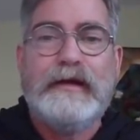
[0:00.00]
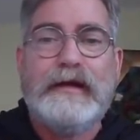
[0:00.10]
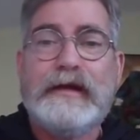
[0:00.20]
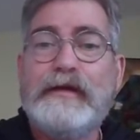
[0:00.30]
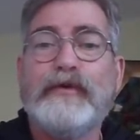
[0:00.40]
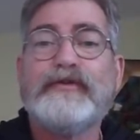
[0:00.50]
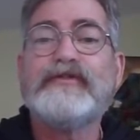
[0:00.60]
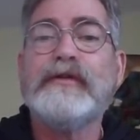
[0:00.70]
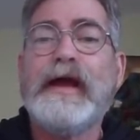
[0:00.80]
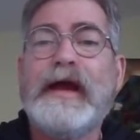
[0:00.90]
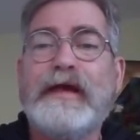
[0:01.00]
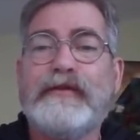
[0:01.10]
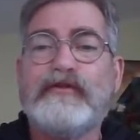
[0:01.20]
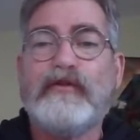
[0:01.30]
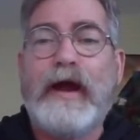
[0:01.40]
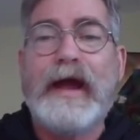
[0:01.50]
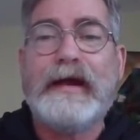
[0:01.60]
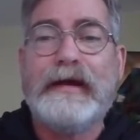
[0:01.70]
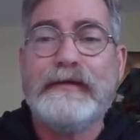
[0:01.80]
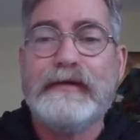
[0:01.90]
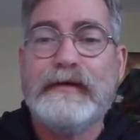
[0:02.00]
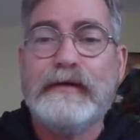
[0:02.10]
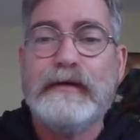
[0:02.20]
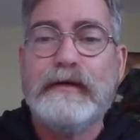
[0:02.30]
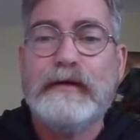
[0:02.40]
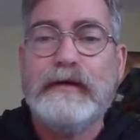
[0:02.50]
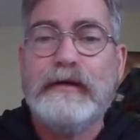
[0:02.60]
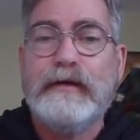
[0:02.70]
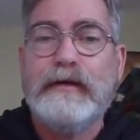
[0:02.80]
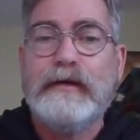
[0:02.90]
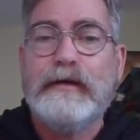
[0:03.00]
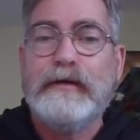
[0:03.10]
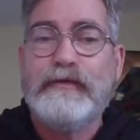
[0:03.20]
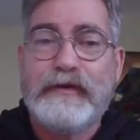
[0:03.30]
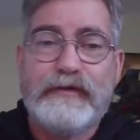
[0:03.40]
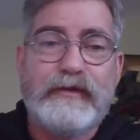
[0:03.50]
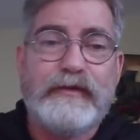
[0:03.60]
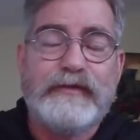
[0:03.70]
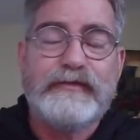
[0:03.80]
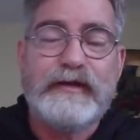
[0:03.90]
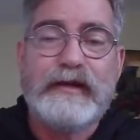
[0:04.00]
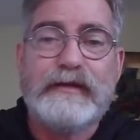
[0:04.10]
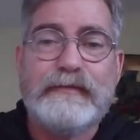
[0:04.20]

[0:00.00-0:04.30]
and he will slay the dragon that is in the sea.